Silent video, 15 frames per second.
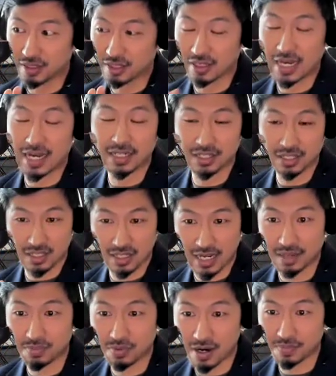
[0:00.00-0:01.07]
glide and
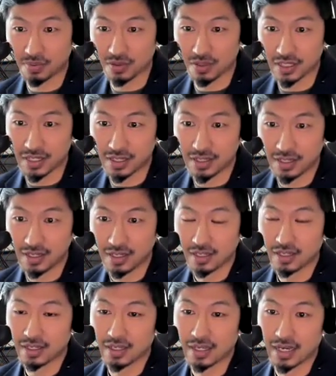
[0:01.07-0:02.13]
slide properly.
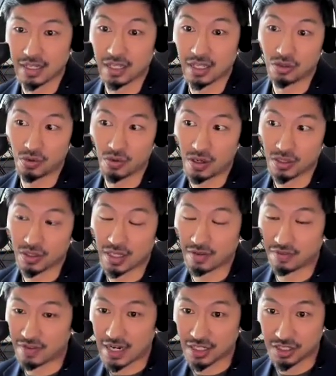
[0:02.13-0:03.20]
And then you also
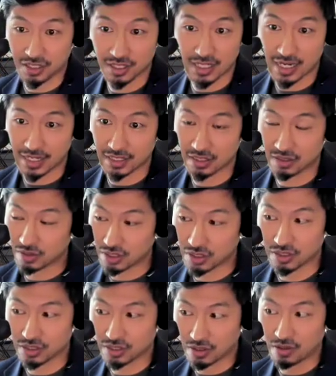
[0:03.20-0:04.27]
have fasciicides. So
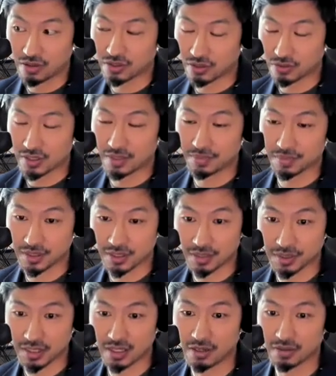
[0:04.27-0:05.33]
this is also some
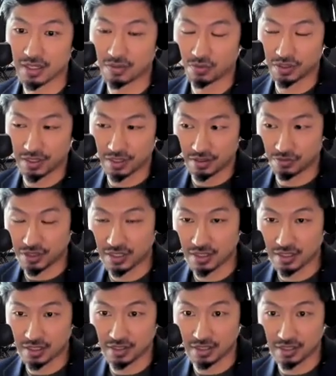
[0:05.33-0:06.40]
cell that we
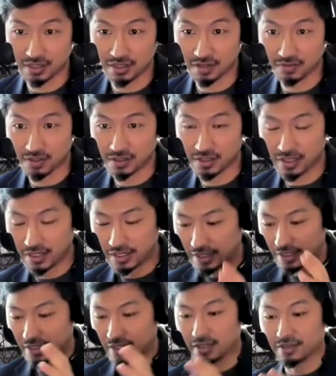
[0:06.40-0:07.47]
recently discovered
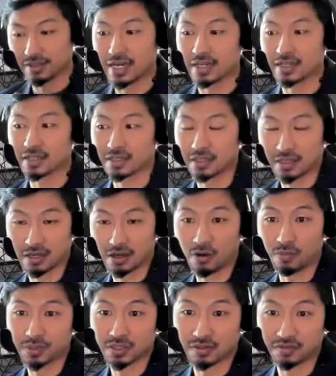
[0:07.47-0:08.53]
that
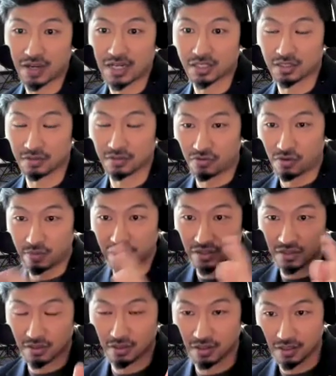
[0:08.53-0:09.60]
helps the fascia form
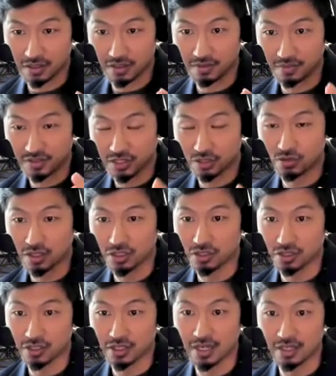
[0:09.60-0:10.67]
its
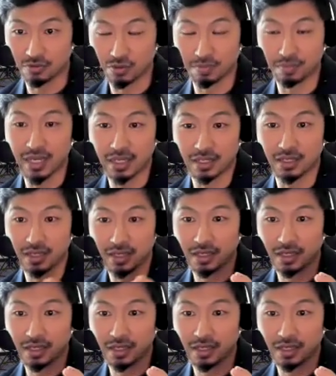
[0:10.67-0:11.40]
structure and remain